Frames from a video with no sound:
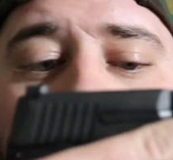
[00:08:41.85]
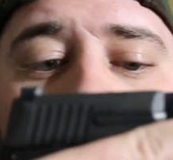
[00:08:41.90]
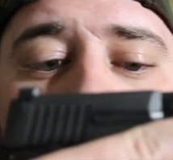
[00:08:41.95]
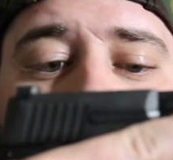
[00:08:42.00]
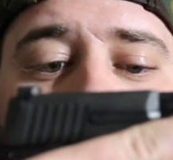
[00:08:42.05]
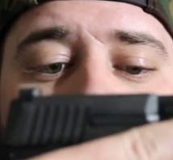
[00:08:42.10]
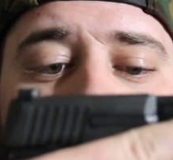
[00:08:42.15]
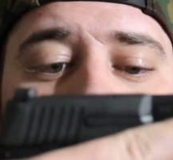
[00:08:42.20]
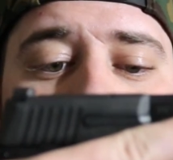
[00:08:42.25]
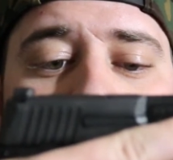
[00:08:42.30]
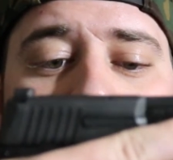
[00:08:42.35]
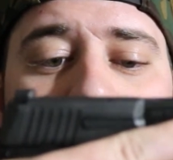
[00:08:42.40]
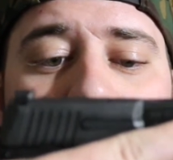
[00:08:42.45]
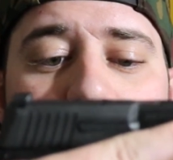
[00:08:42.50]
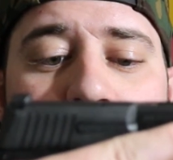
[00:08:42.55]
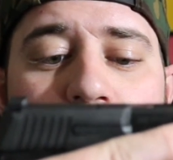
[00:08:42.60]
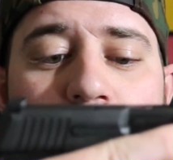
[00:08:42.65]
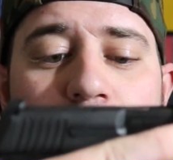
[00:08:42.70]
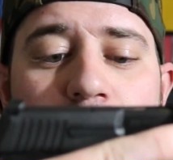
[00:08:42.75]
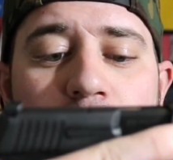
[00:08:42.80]
grip
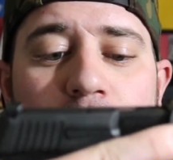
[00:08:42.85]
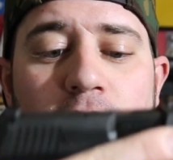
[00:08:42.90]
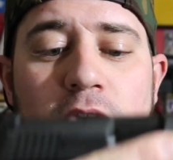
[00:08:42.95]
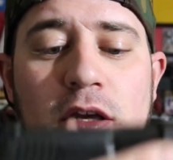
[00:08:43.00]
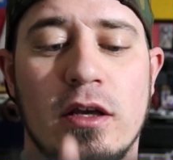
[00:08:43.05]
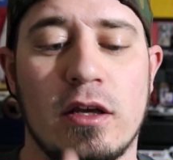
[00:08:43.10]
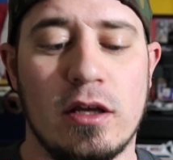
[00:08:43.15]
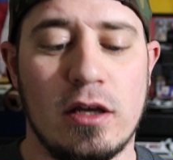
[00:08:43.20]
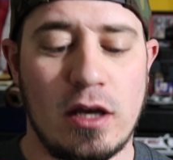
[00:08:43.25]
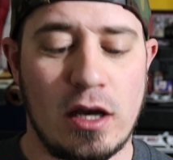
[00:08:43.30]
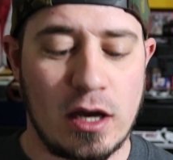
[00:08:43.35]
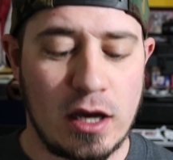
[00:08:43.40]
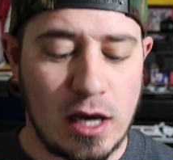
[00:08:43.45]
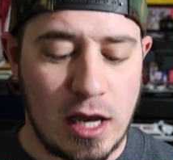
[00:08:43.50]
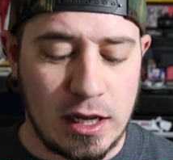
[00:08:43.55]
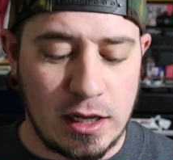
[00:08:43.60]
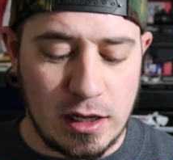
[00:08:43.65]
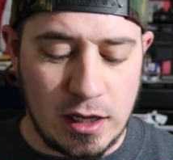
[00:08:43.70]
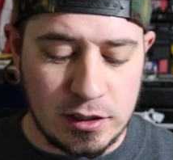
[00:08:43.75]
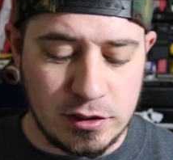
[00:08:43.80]
on there,
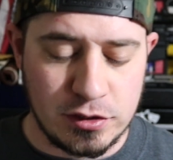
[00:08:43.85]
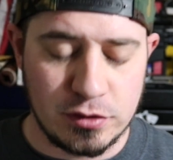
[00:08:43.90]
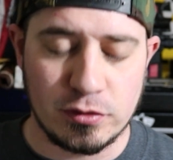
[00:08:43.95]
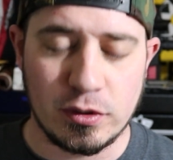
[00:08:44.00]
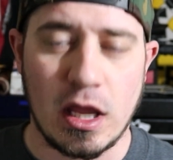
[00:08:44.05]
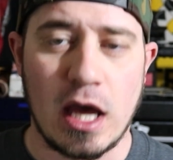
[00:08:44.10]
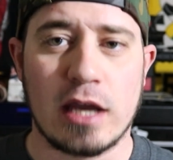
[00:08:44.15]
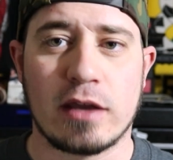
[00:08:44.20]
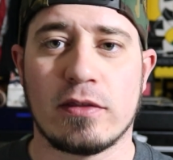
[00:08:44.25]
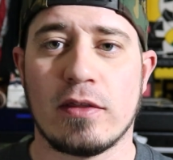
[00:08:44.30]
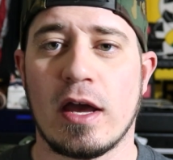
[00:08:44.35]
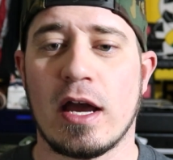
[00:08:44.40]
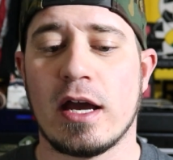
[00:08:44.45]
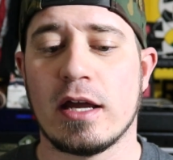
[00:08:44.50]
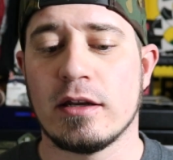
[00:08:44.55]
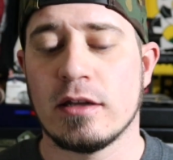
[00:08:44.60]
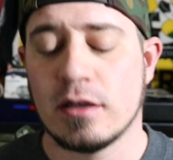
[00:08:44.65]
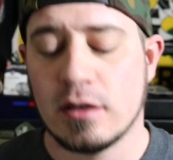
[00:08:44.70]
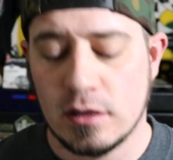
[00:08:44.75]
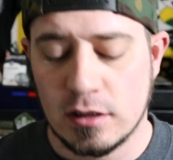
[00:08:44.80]
I do like
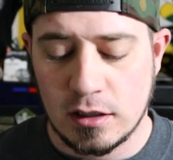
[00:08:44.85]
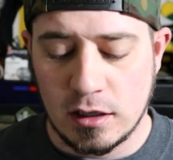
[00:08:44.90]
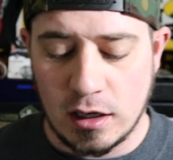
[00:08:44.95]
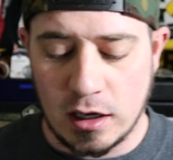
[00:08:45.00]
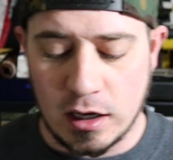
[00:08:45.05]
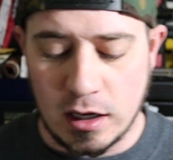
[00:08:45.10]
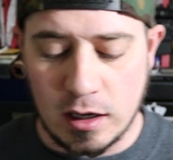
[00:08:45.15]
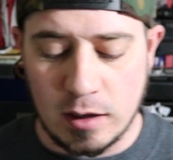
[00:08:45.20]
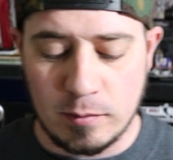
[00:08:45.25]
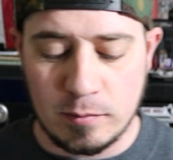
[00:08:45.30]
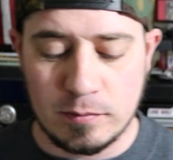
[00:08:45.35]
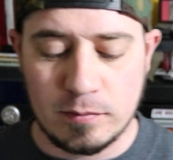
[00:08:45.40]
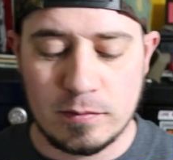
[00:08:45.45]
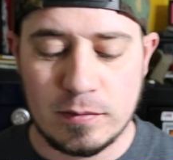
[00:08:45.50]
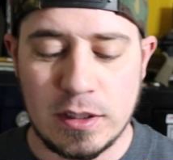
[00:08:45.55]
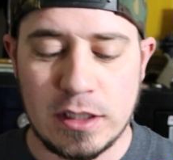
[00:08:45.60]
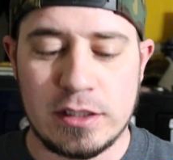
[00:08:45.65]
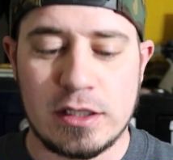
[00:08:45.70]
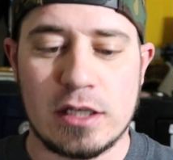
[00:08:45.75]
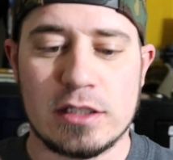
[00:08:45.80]
that.
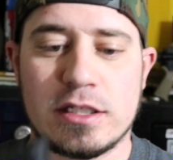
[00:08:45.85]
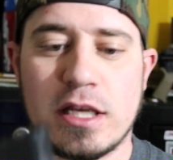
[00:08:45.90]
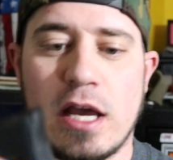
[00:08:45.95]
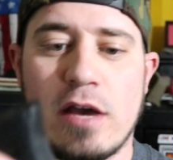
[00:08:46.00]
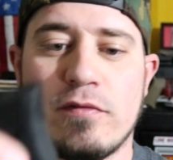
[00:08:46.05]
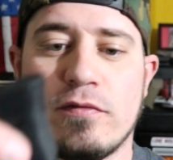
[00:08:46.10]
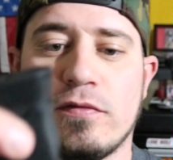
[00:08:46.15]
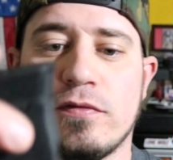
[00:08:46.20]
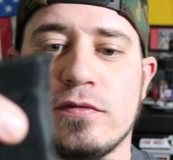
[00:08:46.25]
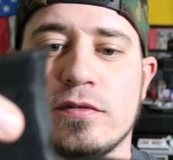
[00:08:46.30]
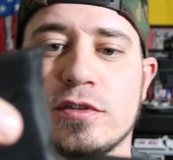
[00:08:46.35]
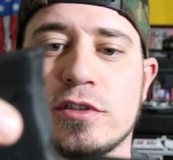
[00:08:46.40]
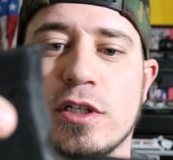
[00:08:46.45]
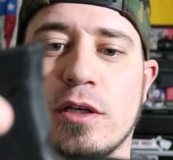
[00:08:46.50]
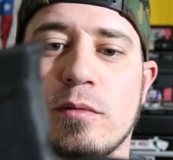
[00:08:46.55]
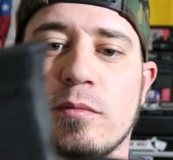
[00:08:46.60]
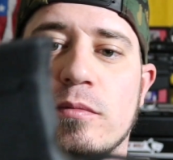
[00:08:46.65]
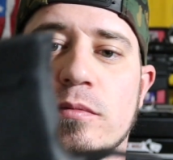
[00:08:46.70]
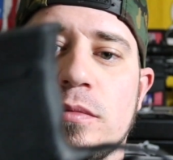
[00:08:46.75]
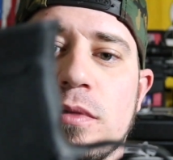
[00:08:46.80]
It does have
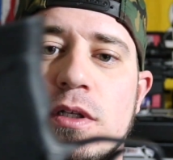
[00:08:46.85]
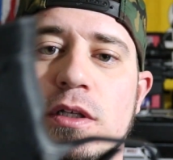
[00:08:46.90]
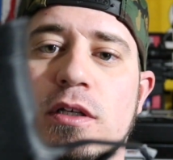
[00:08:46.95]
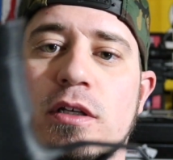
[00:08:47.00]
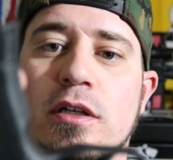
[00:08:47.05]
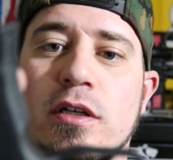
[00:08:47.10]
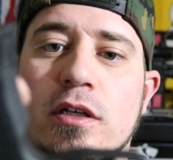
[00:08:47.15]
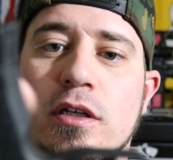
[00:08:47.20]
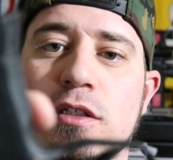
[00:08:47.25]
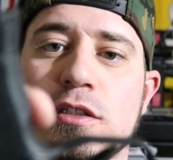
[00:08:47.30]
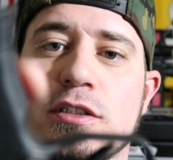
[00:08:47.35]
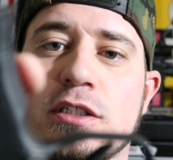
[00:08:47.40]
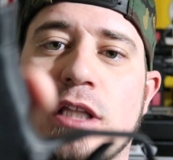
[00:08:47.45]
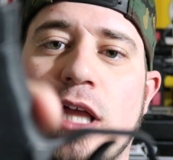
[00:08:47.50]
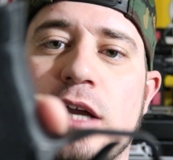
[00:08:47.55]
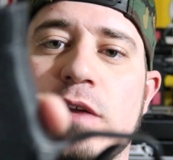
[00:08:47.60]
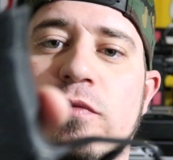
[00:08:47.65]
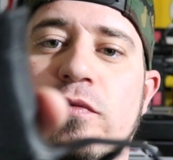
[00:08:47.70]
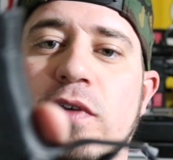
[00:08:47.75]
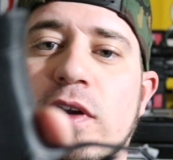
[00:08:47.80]
some
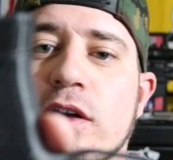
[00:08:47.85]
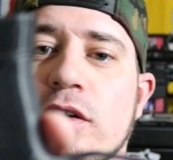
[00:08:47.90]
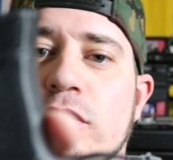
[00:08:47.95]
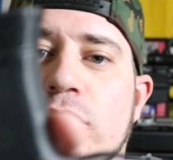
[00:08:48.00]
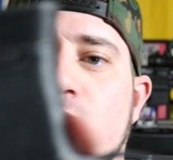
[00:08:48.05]
slight finger